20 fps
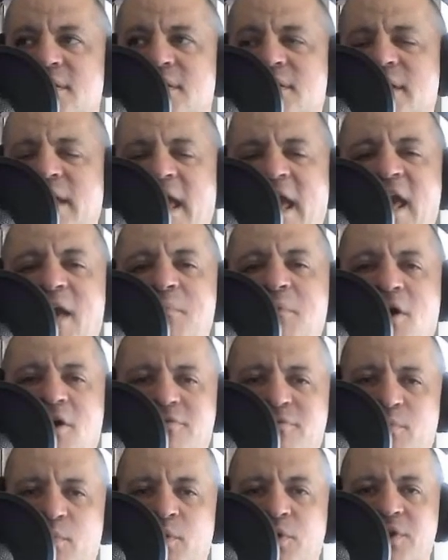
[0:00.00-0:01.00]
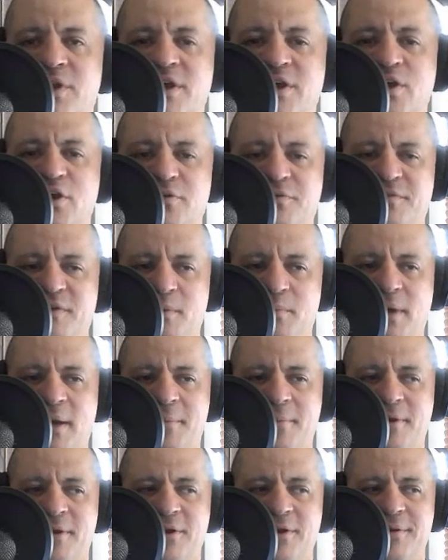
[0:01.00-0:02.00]
came off really goofy, in my
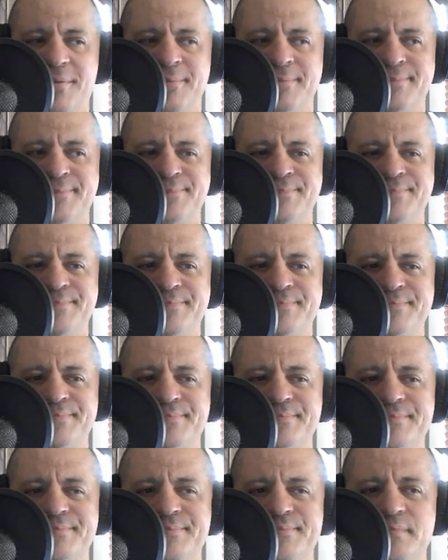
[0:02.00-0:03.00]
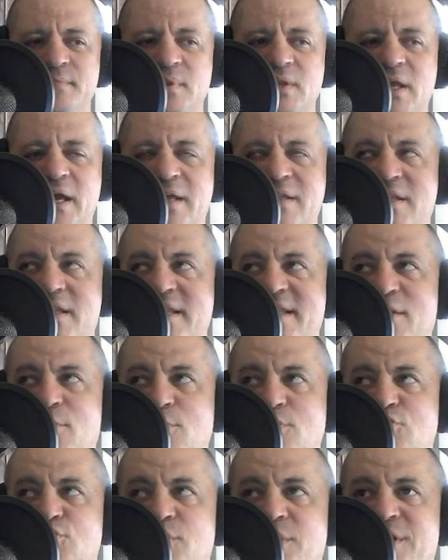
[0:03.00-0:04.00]
opinion. I think they
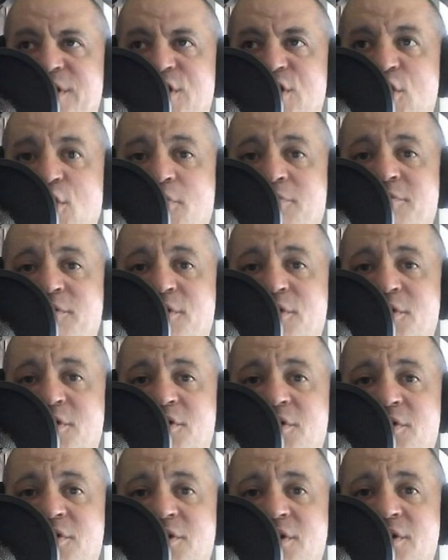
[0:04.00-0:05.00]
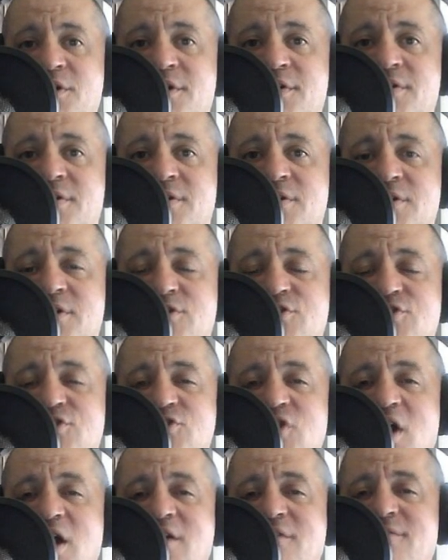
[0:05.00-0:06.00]
were trying to go for the
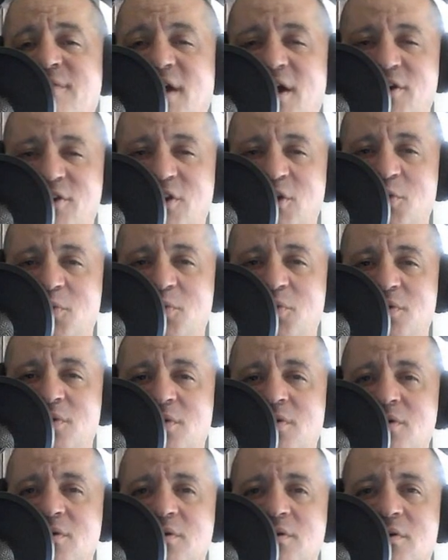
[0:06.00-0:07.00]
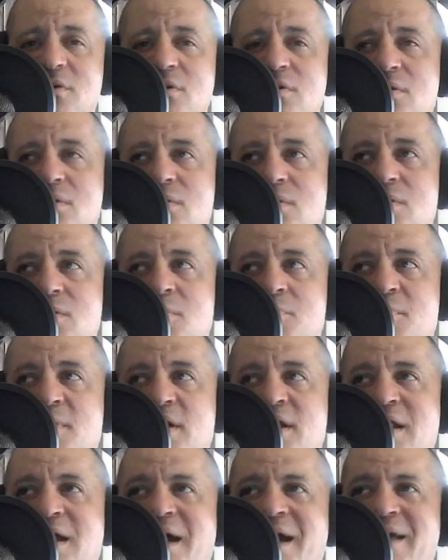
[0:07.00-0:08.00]
shock value
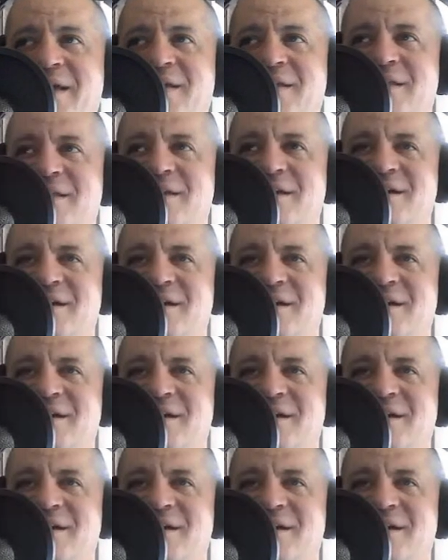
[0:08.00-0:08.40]
but I